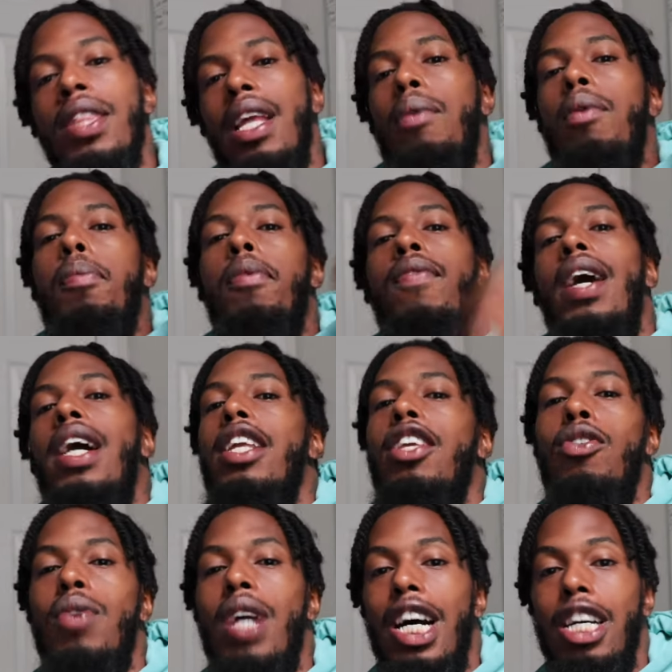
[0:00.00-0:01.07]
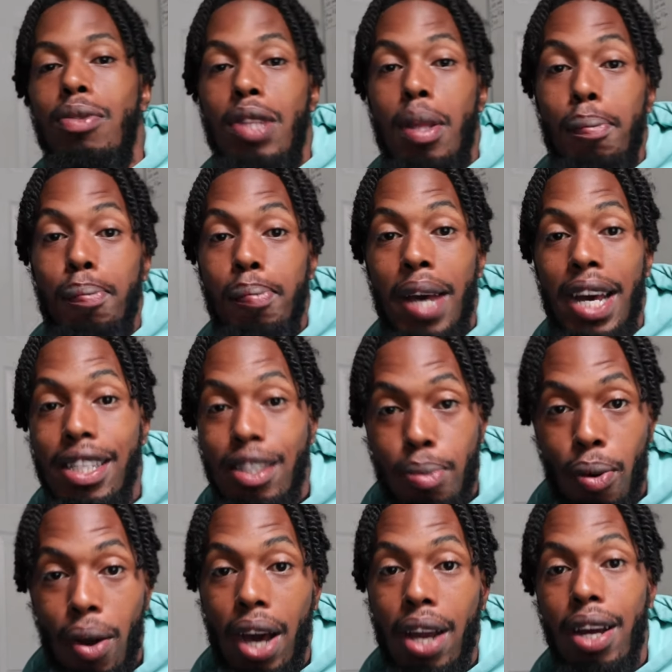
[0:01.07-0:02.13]
that we're providing you guys with the best
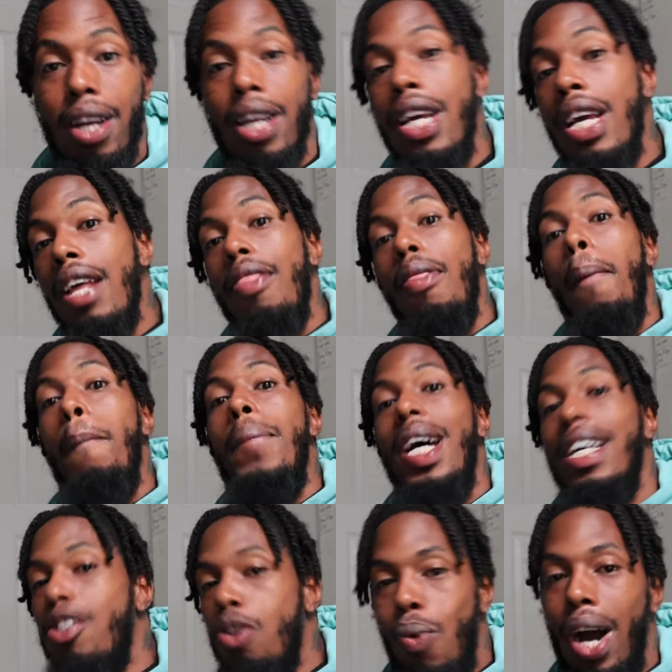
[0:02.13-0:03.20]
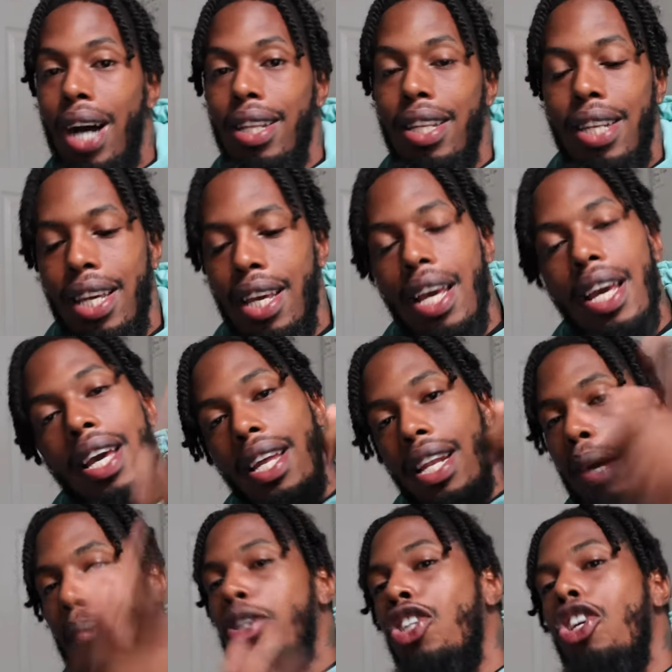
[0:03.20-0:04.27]
product, the best quality, and
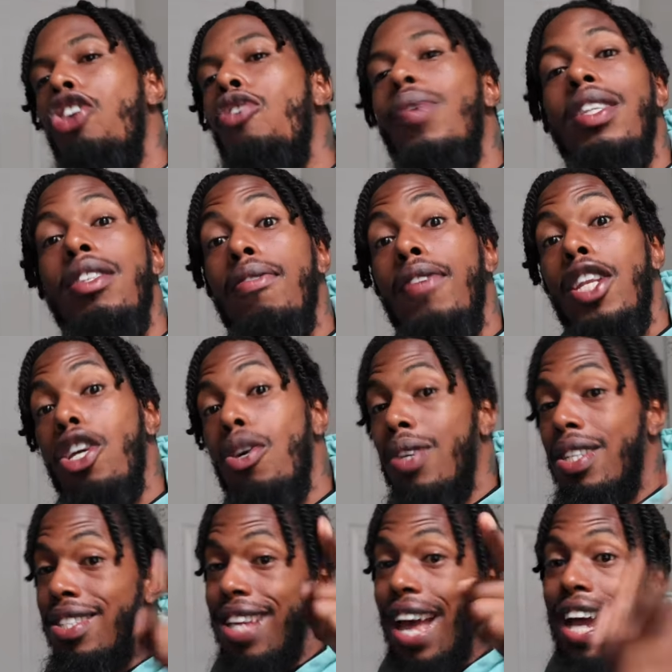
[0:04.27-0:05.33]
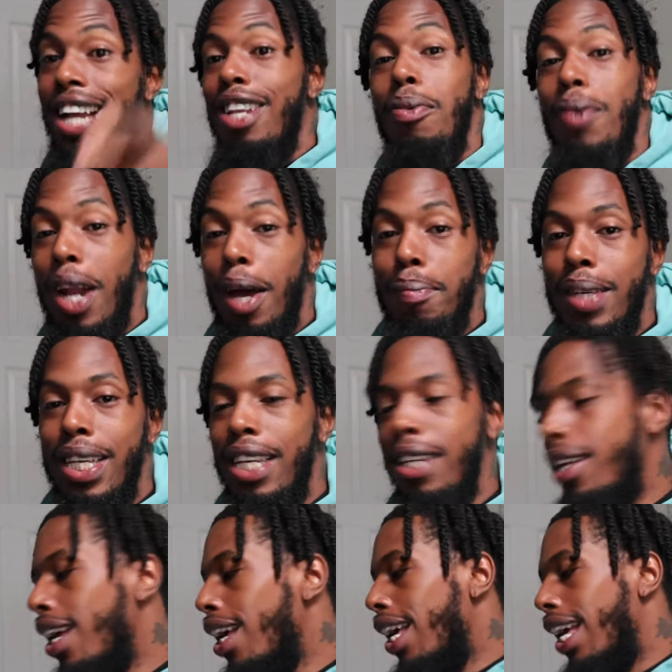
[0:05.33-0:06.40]
I'm gonna show you in this video exactly what I
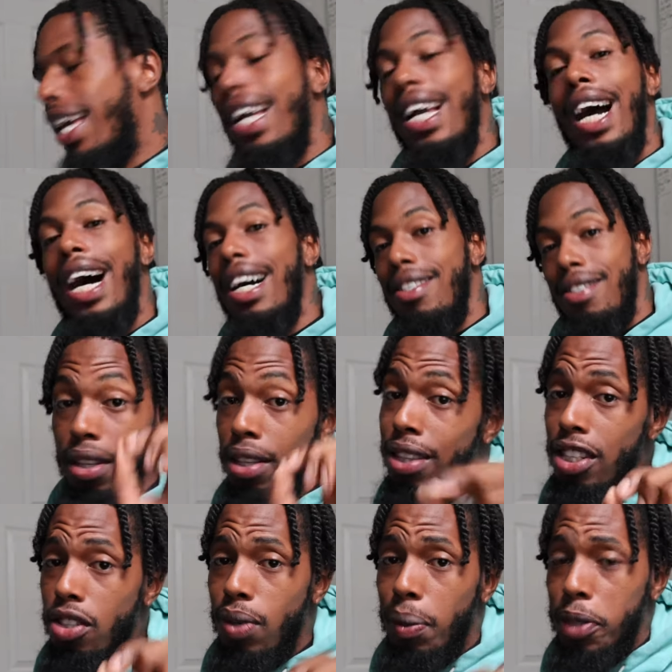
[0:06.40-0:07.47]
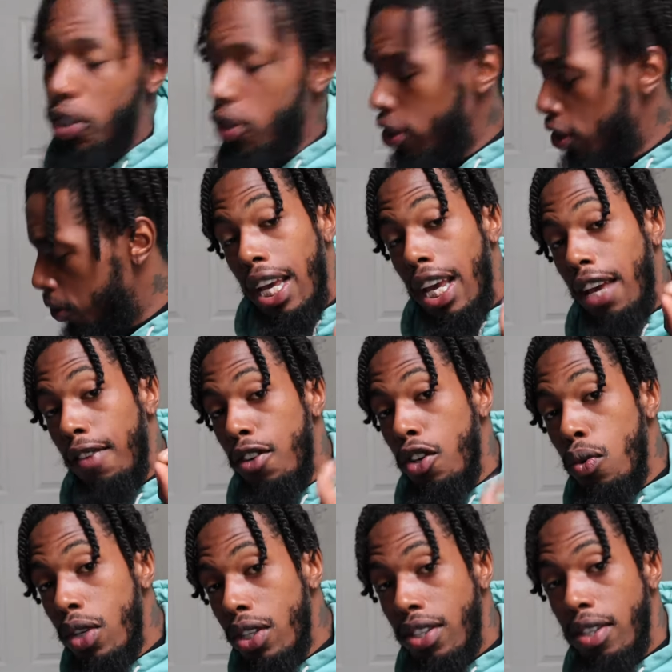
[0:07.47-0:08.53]
mean. And guys, this is what I want you to do. If
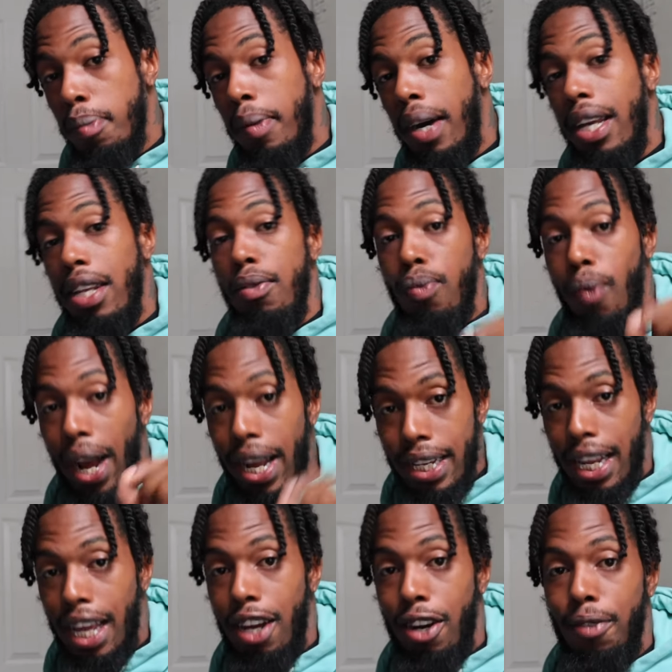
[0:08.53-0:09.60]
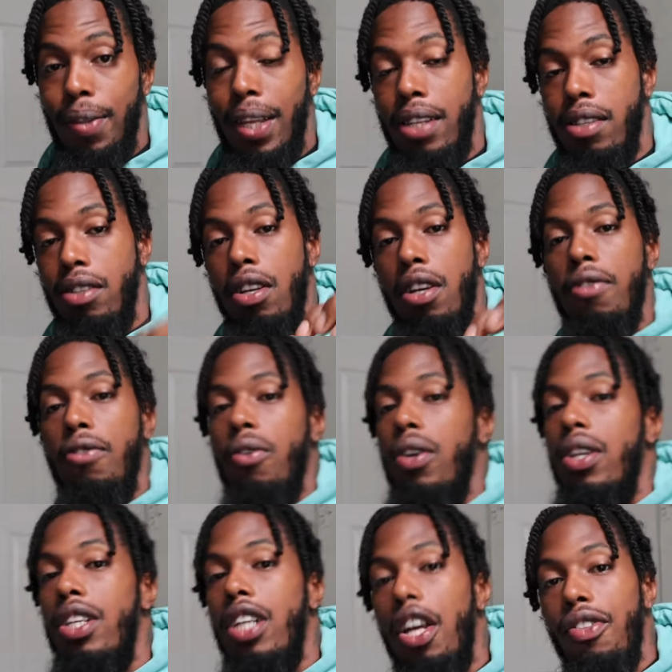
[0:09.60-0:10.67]
you are somebody right now that is looking for
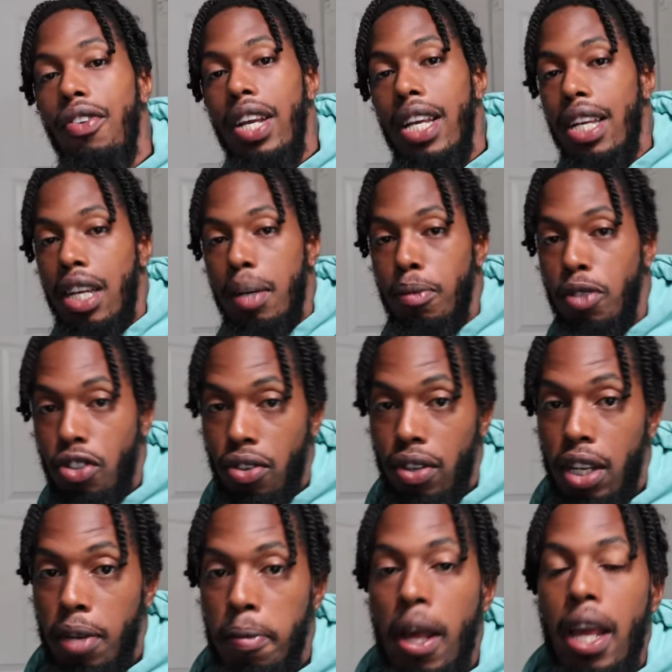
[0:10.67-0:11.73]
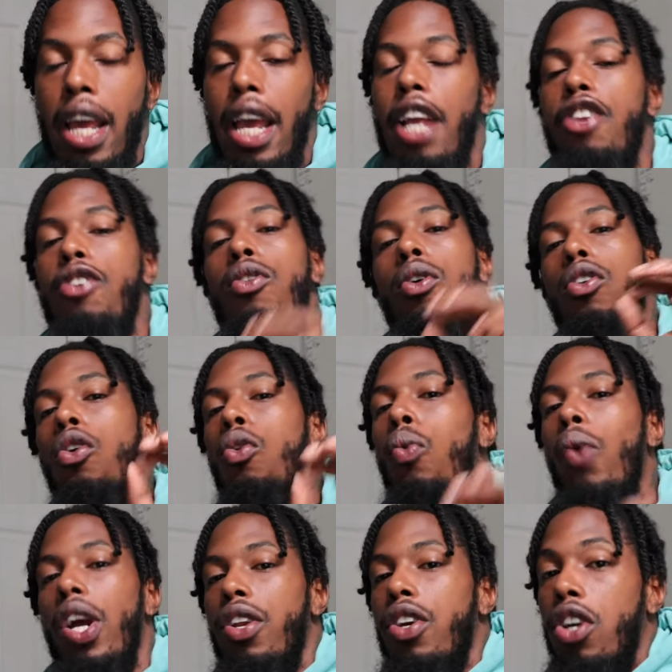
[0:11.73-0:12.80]
another income stream and you don't know
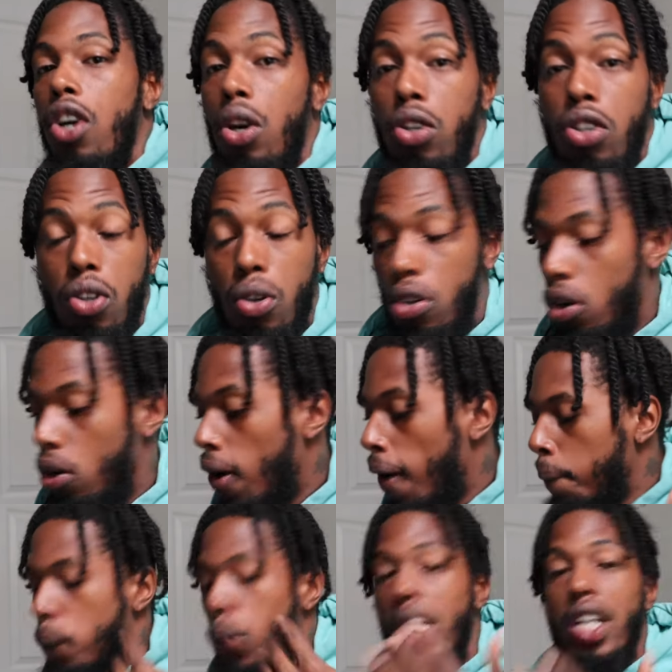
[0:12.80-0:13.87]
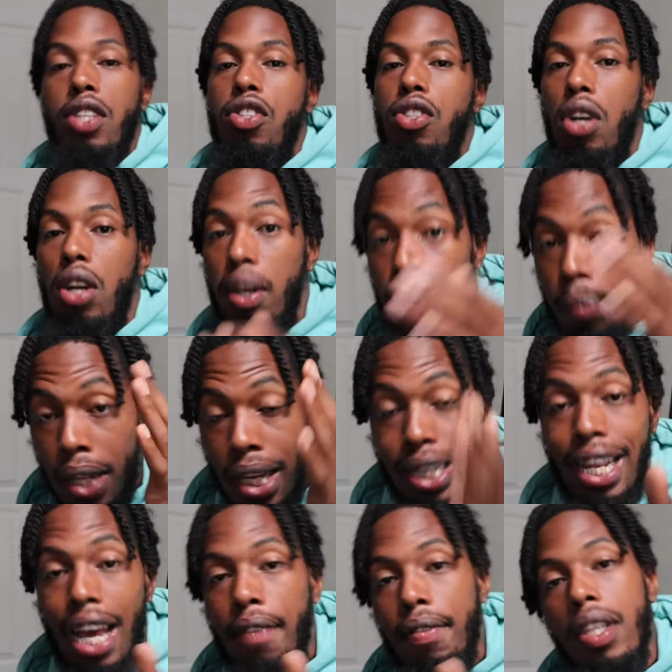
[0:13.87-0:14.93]
where to go, you don't know where to start,
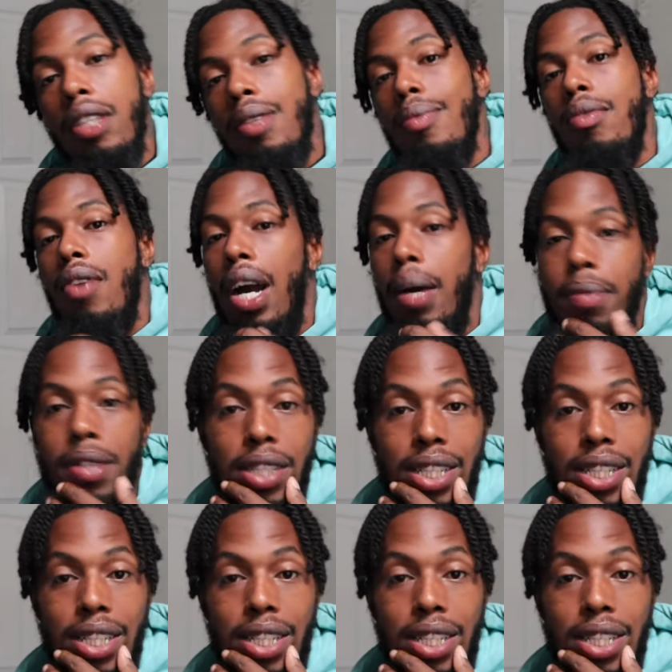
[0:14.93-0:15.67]
definitely subscribe to